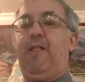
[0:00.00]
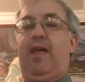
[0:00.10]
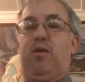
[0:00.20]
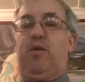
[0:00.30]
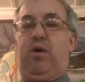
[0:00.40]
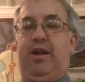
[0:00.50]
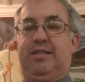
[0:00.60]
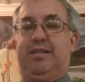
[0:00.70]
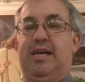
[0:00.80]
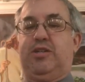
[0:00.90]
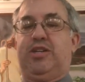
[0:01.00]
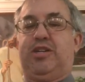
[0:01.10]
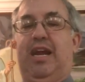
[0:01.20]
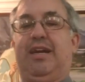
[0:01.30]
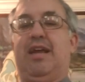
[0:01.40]
and when it says
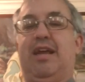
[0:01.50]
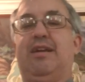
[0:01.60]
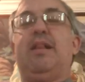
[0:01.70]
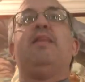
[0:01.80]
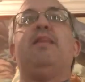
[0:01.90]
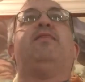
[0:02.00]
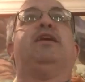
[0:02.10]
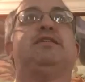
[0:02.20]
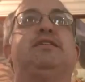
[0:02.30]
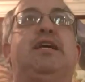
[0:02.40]
shaken, this